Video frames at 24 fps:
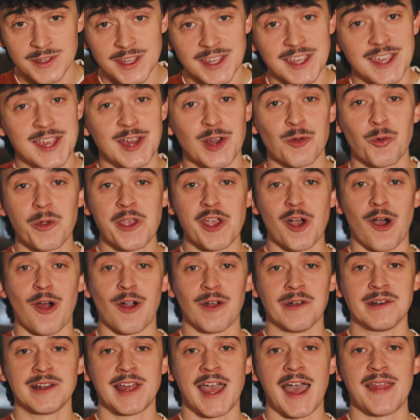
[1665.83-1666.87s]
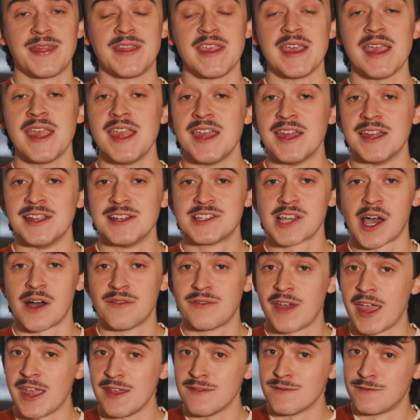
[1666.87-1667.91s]
here we are at the end
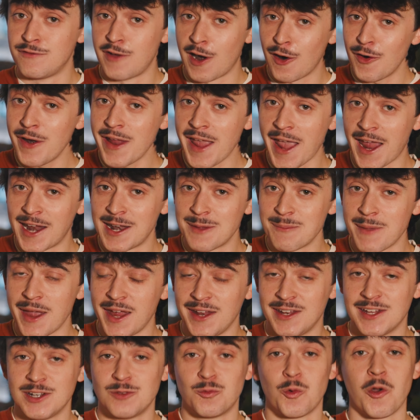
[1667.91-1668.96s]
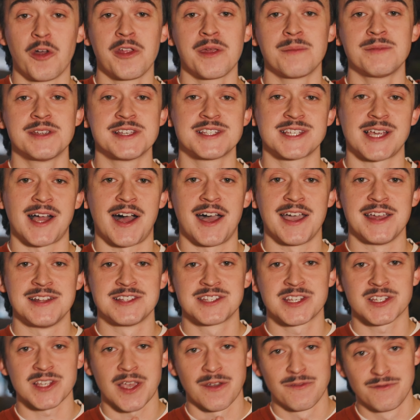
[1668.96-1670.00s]
of a very animated William
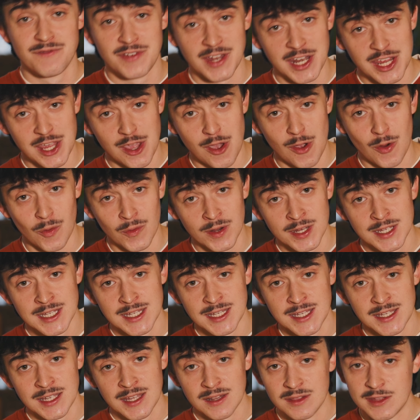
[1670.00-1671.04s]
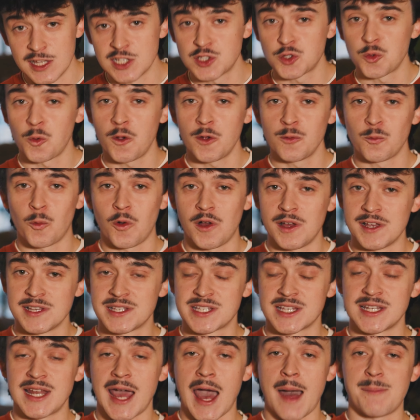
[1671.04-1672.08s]
Designs video. This one
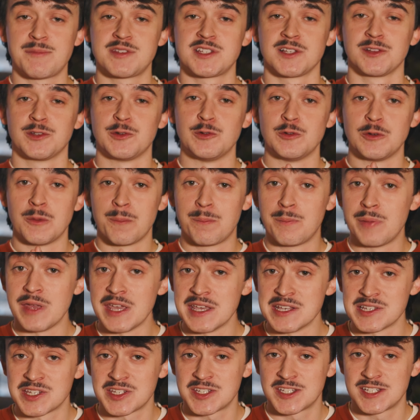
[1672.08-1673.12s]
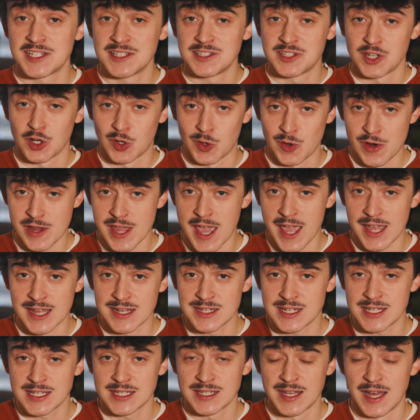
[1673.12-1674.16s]
was an absolute beast to
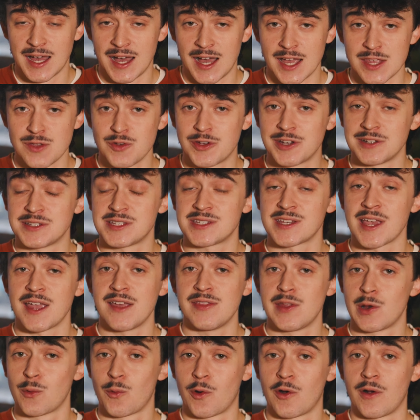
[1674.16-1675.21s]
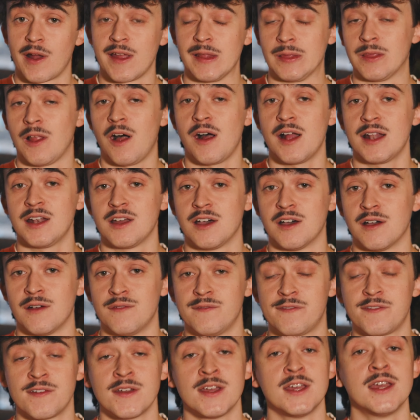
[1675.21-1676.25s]
create. You could say there were a lot
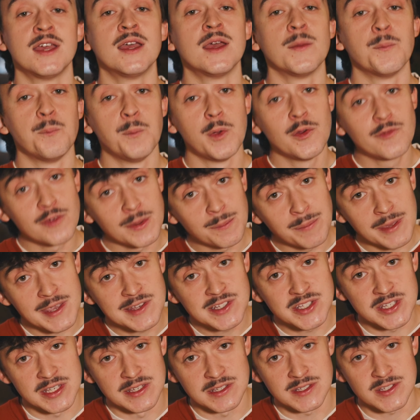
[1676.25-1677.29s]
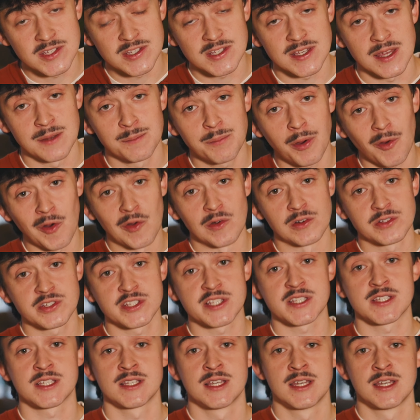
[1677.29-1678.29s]
of moving pieces and parts,